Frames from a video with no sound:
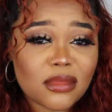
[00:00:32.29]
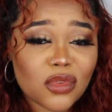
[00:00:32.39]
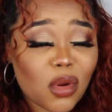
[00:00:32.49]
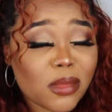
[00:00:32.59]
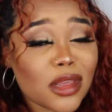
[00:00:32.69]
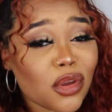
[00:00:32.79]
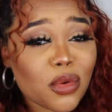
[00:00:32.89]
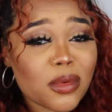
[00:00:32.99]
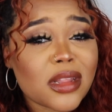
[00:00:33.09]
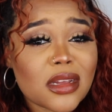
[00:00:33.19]
Normally
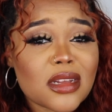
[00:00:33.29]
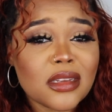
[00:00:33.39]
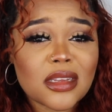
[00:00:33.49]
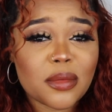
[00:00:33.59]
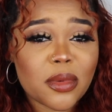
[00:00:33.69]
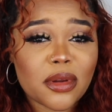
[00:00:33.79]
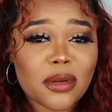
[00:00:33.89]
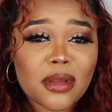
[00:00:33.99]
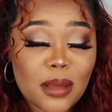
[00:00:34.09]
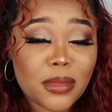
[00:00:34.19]
you're a really good tipper.
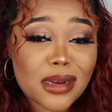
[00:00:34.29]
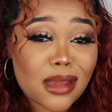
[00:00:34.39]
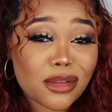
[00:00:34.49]
But now